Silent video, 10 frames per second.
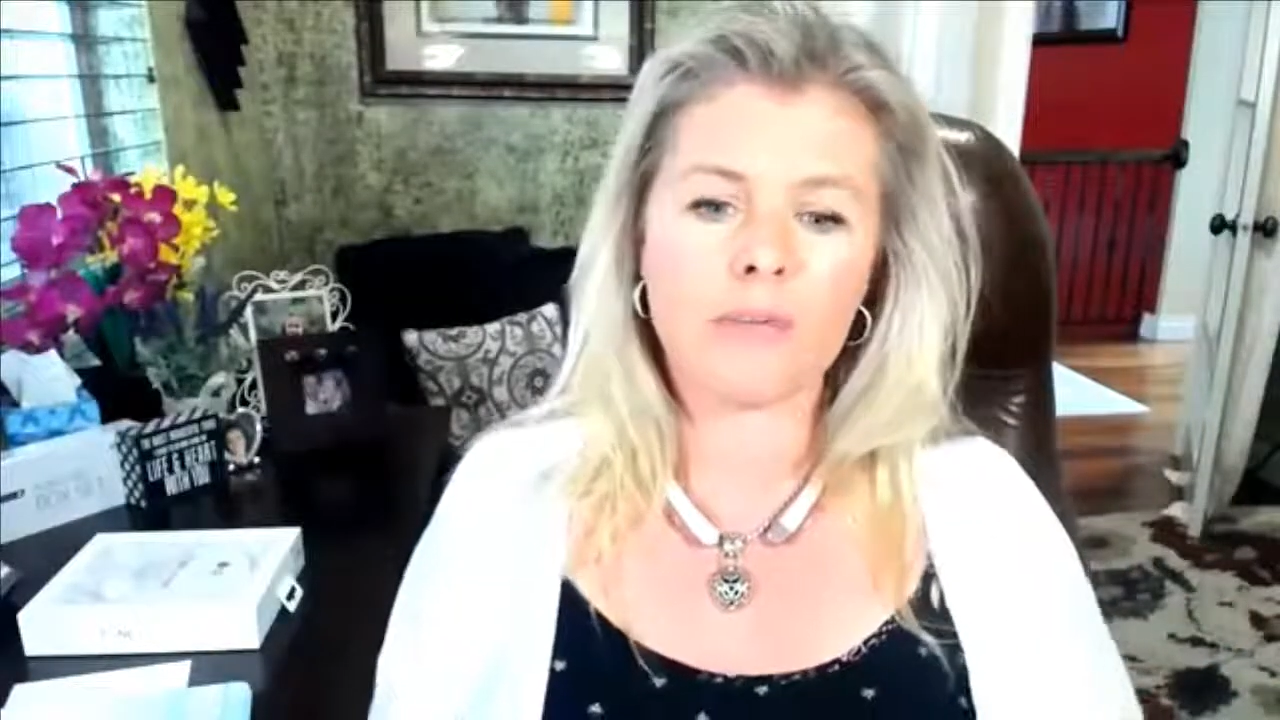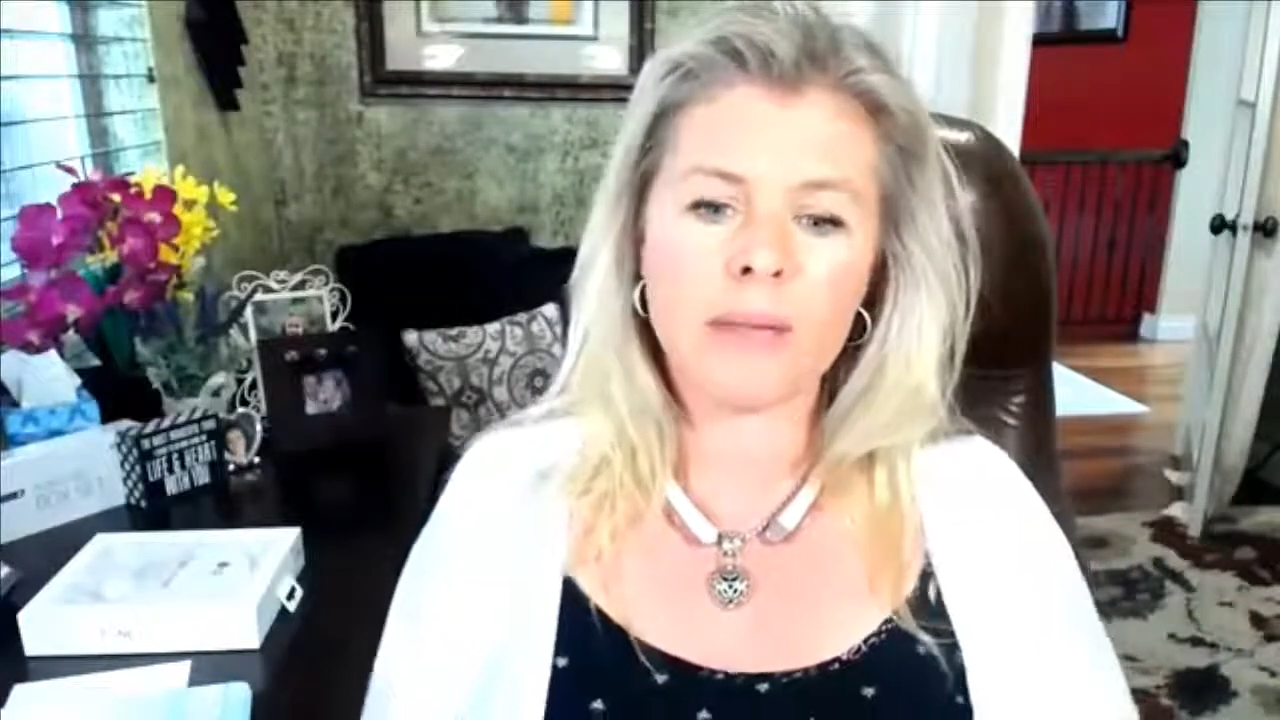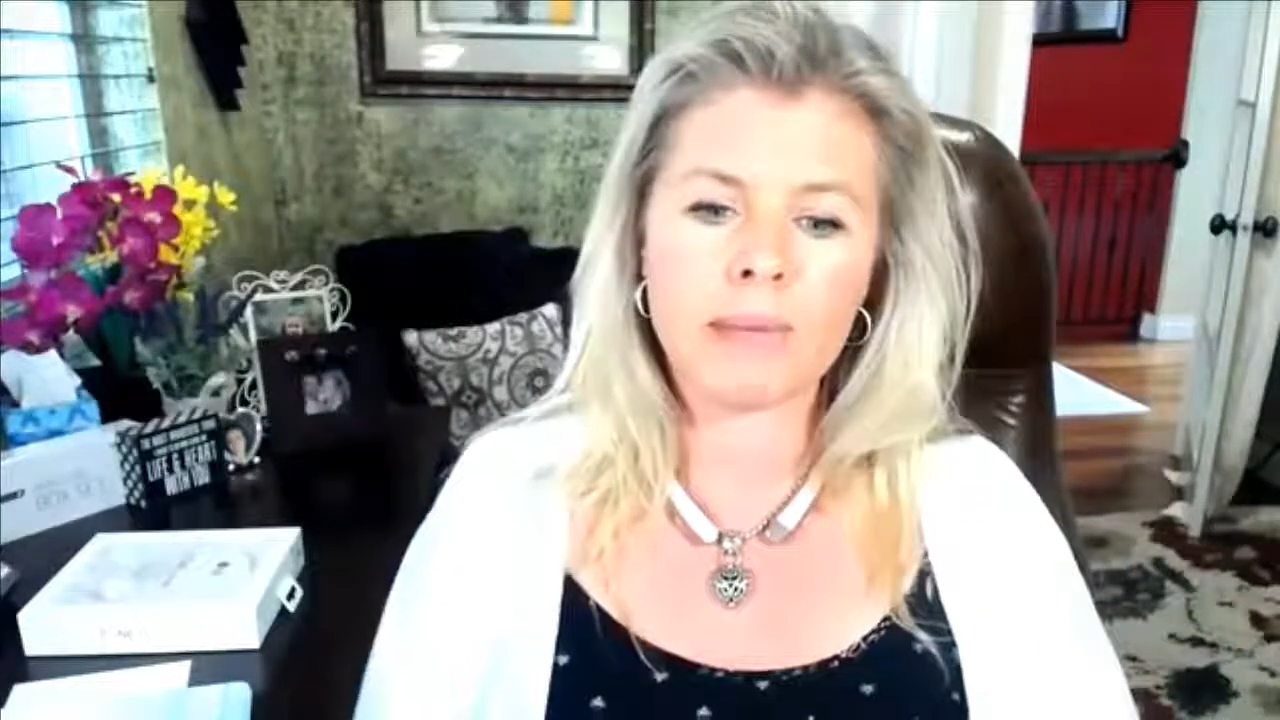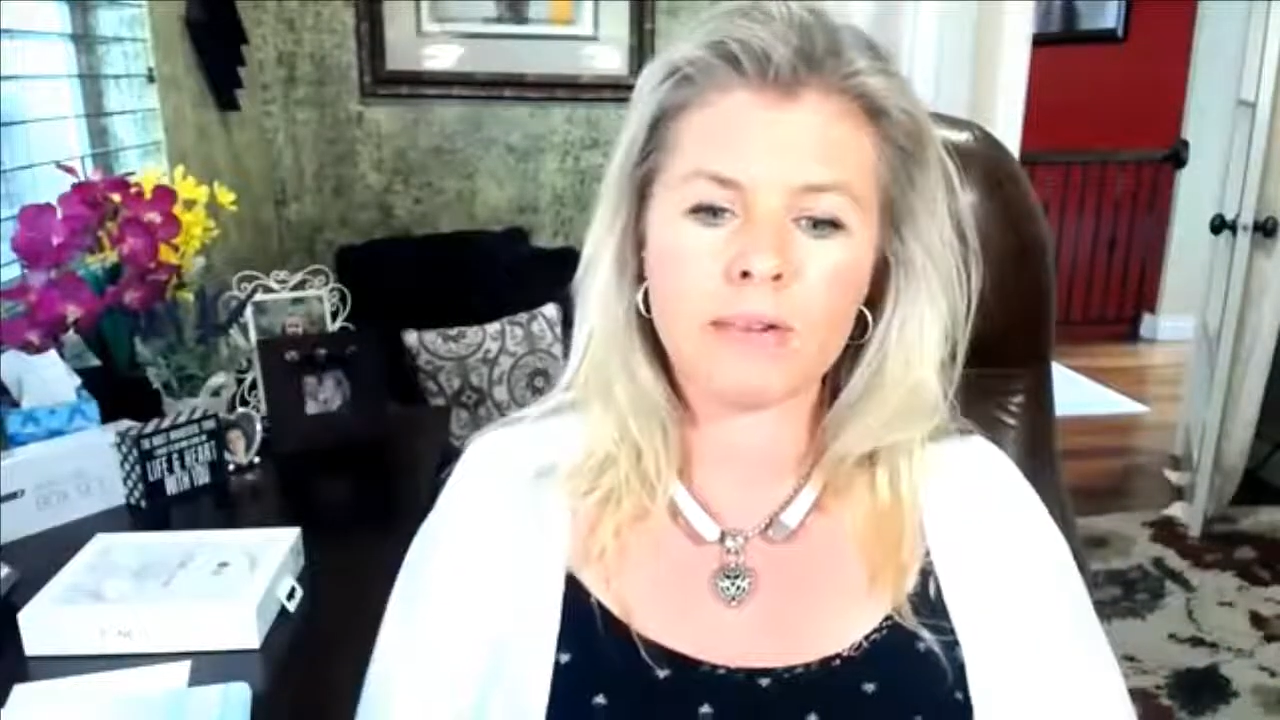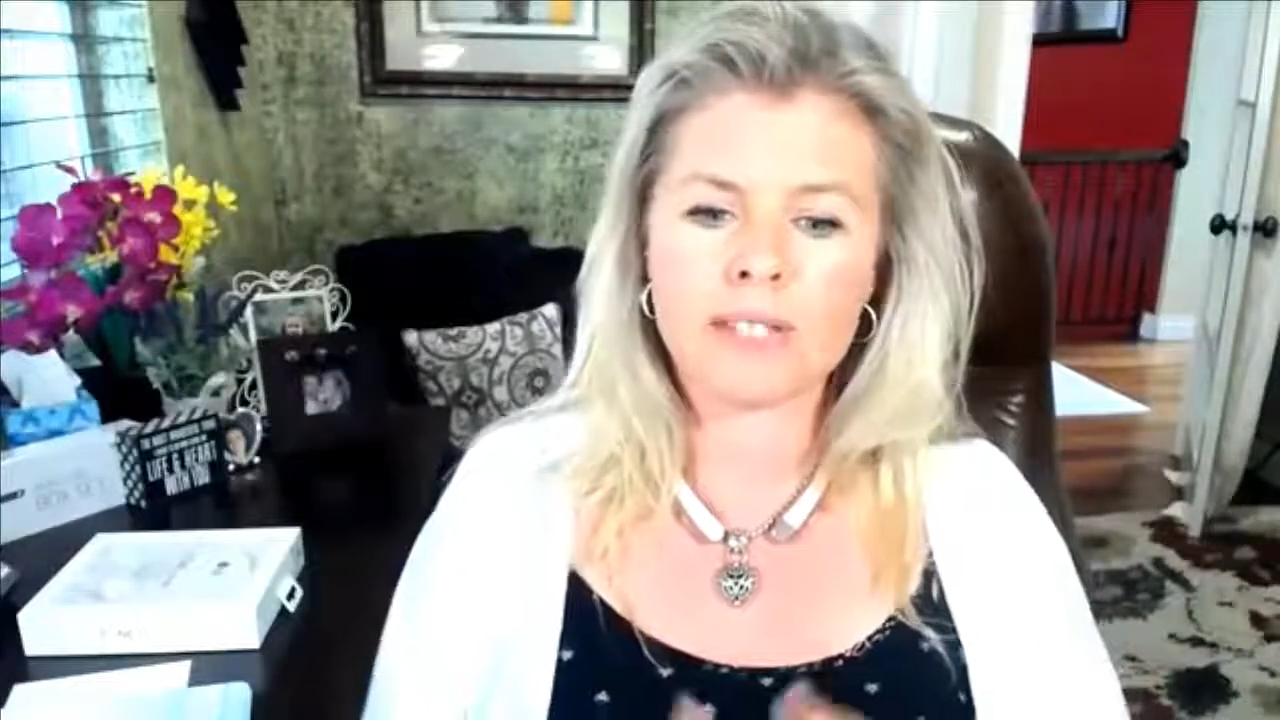
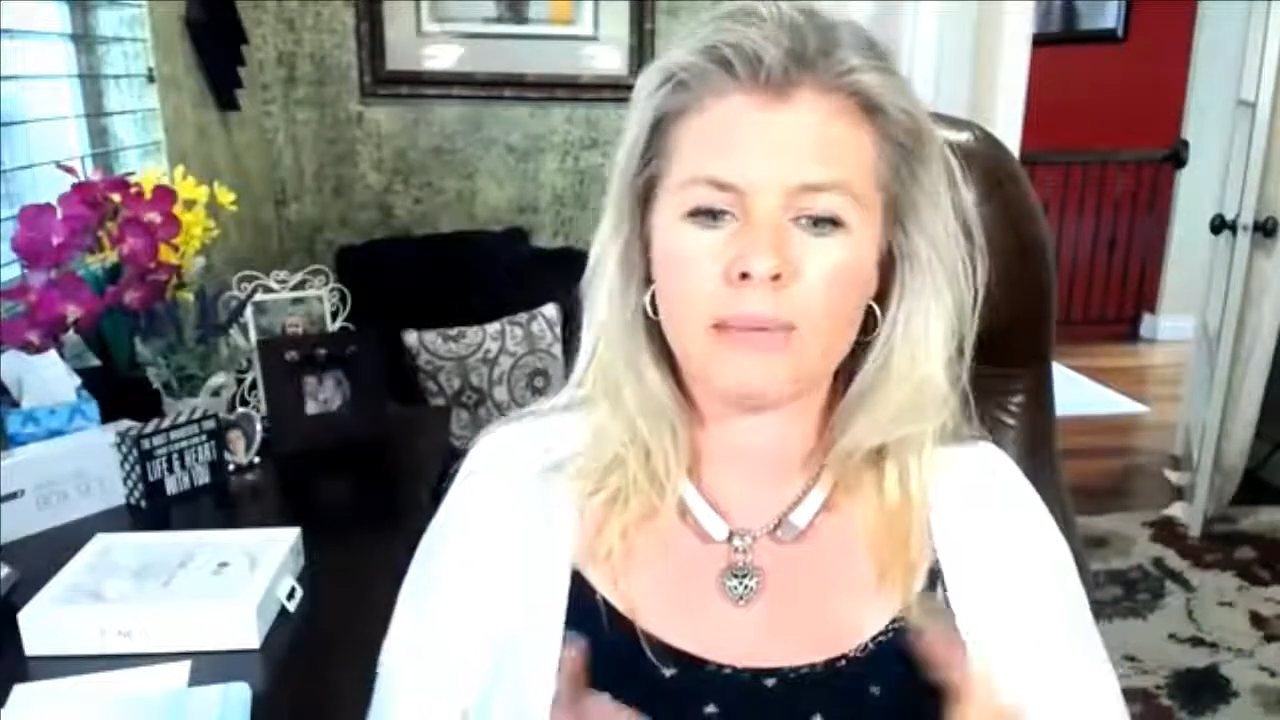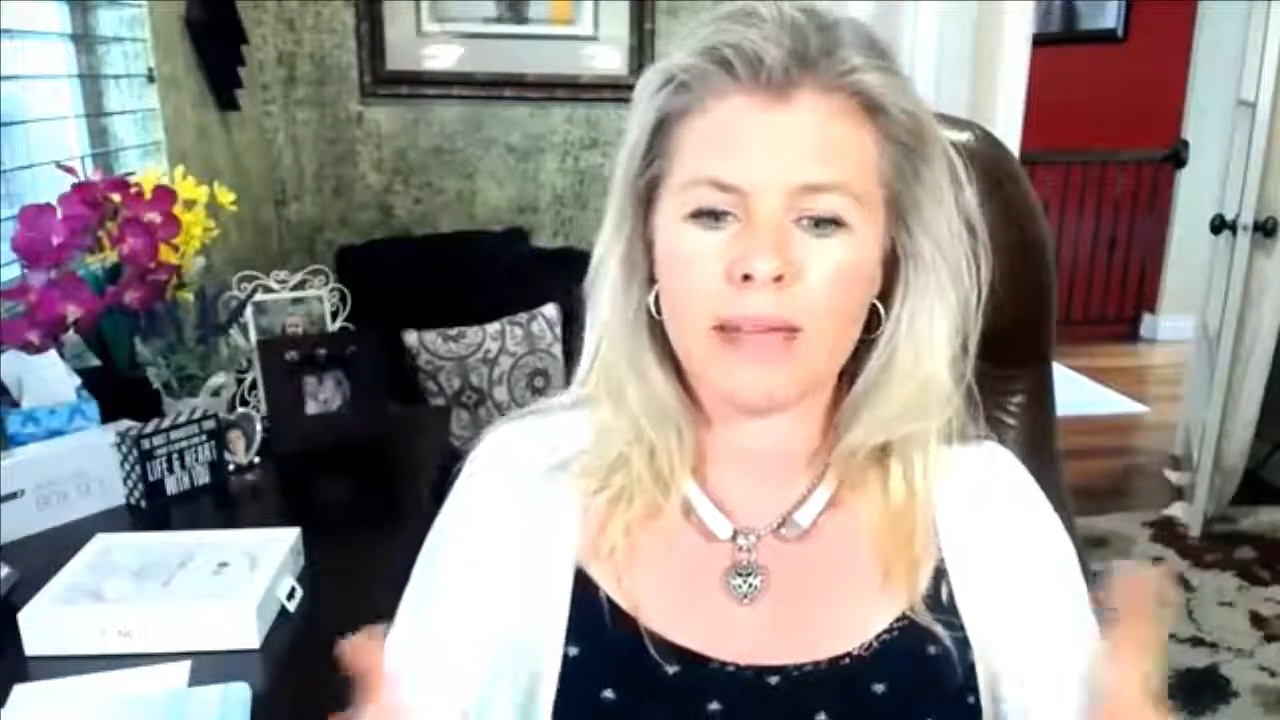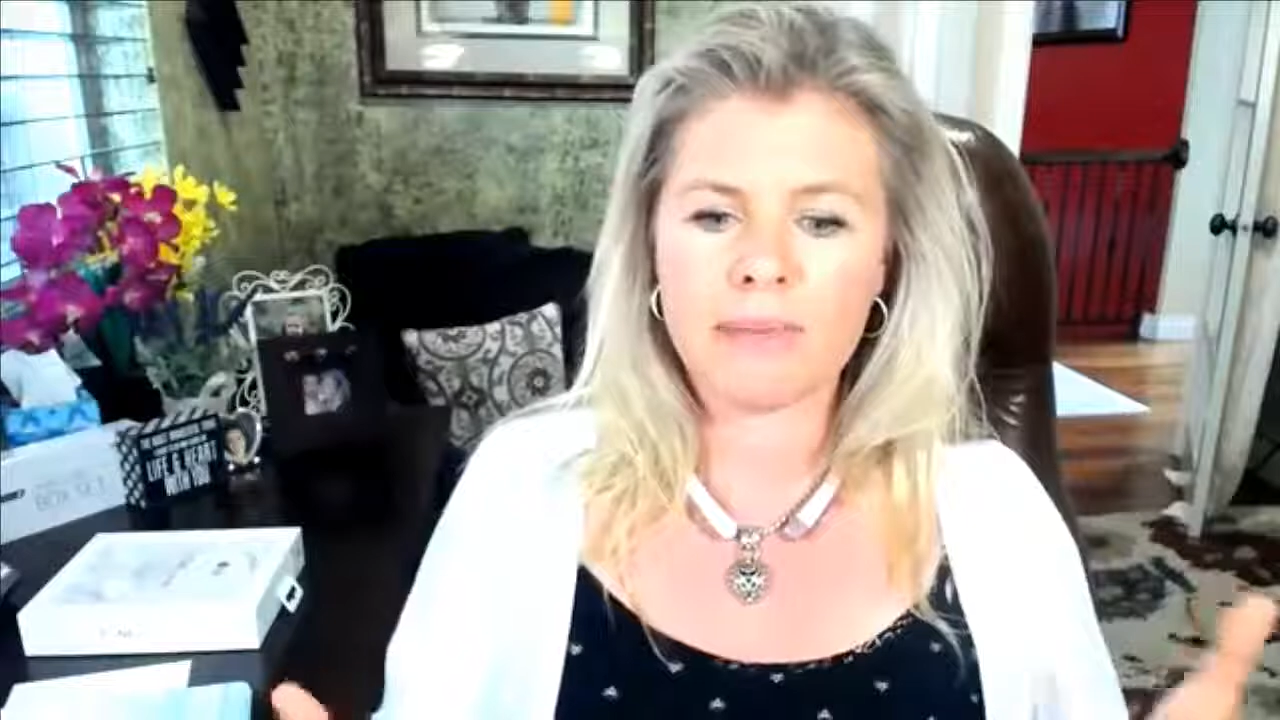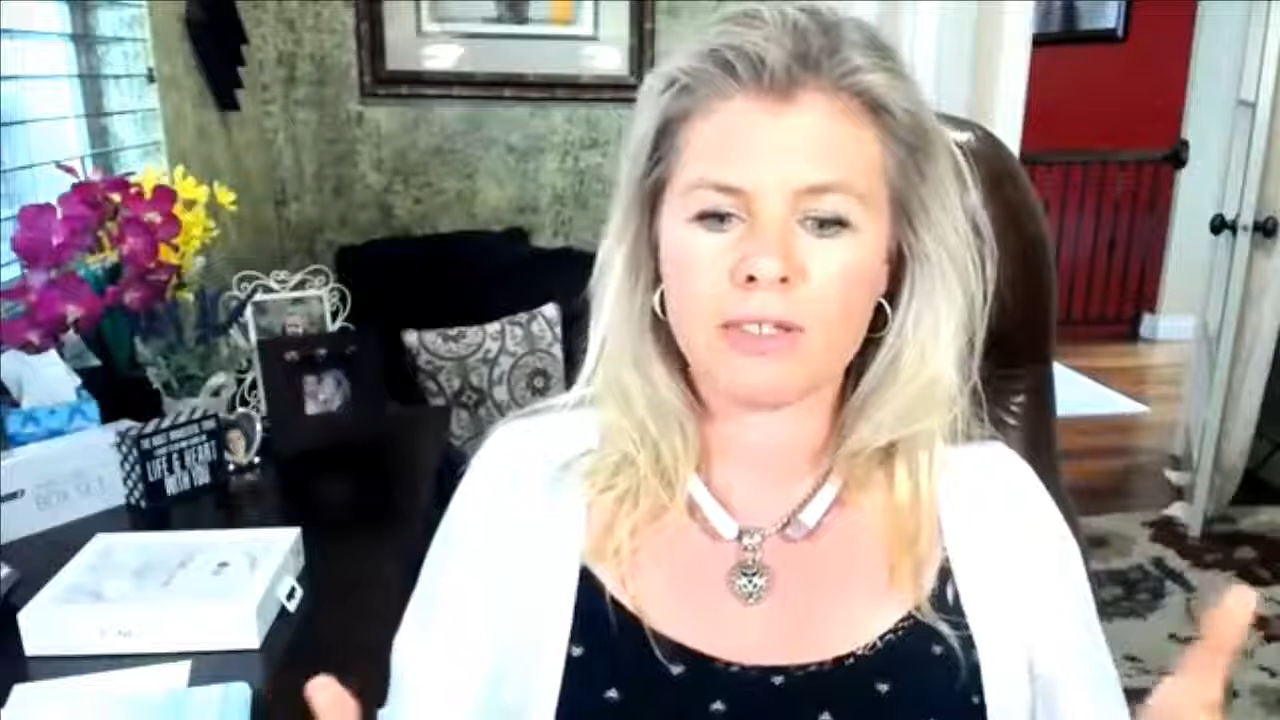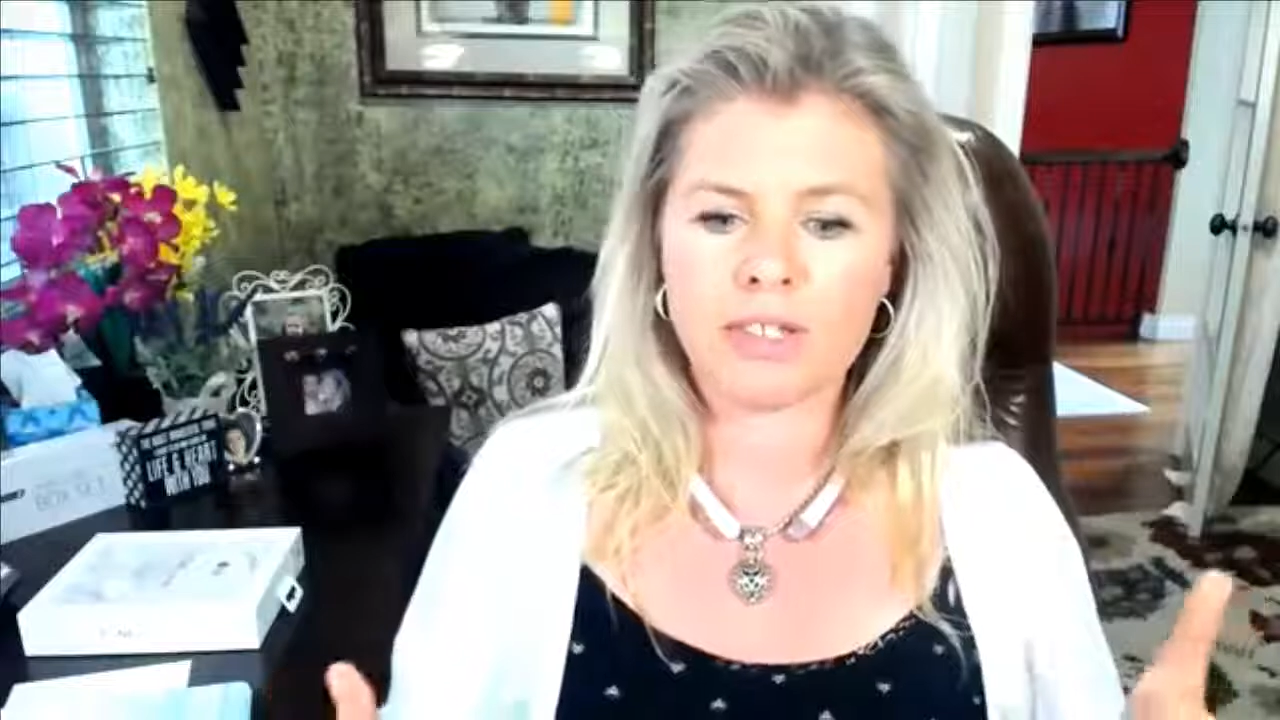up for
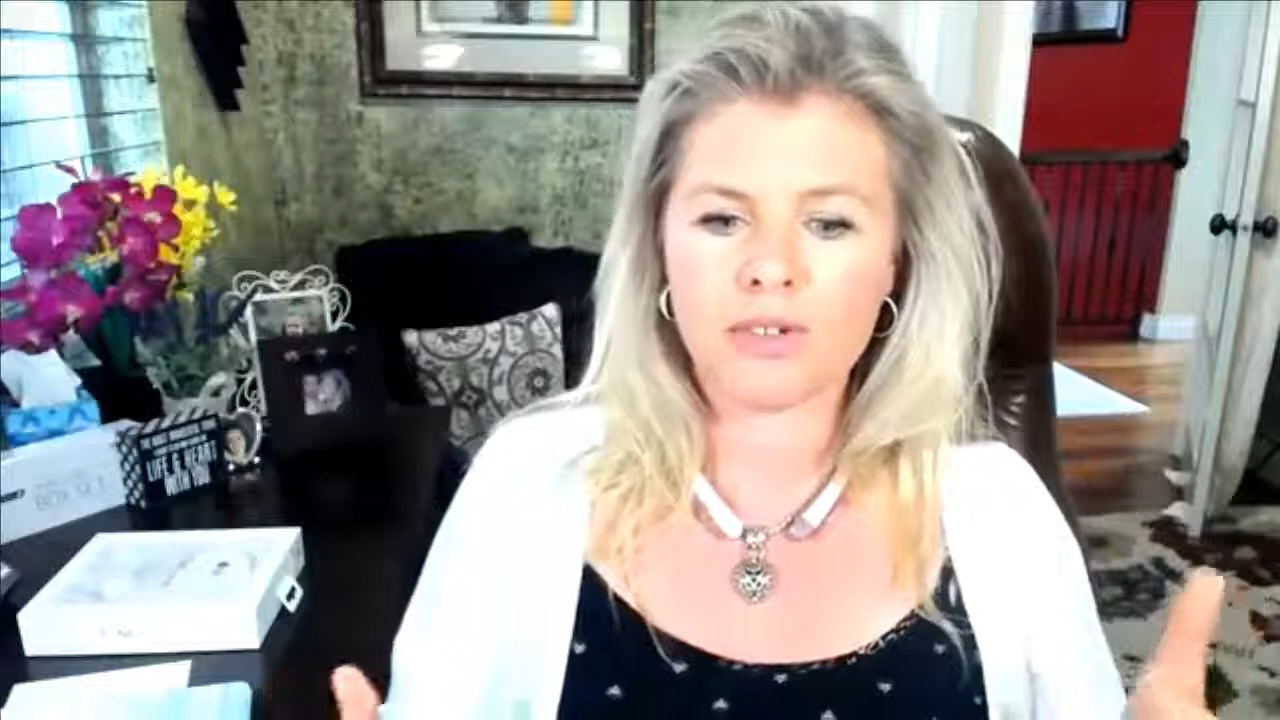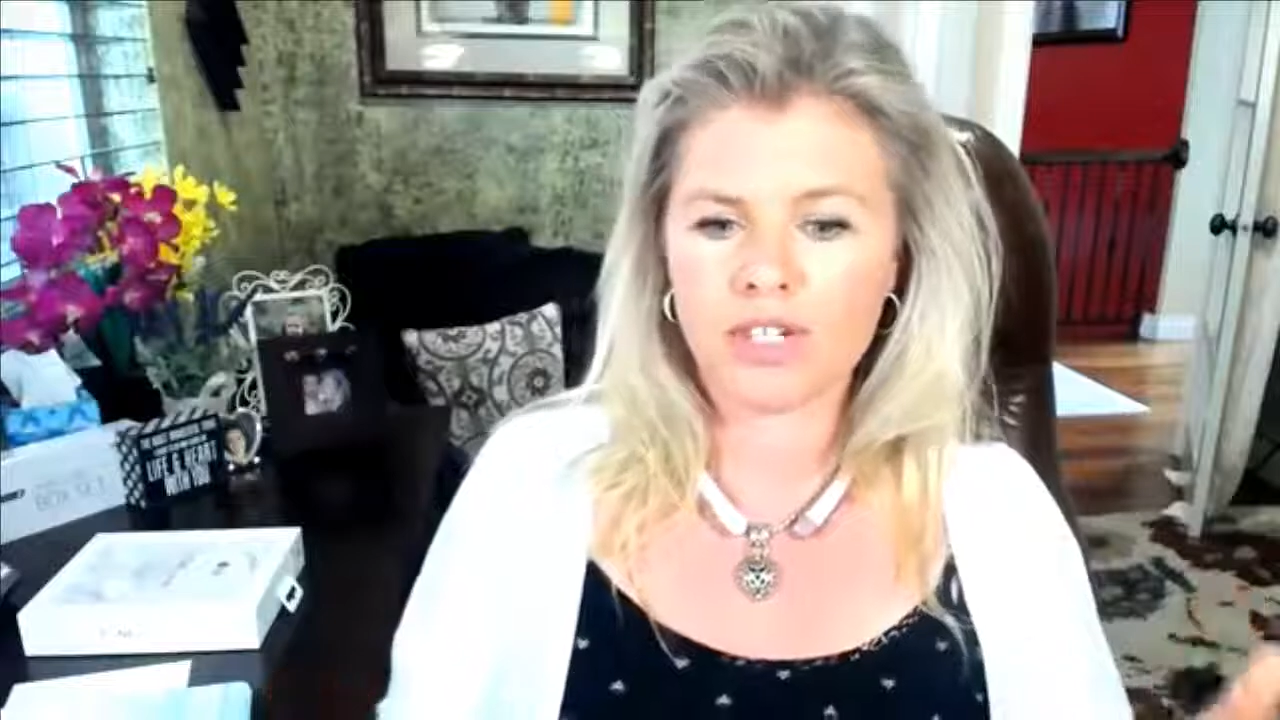people to be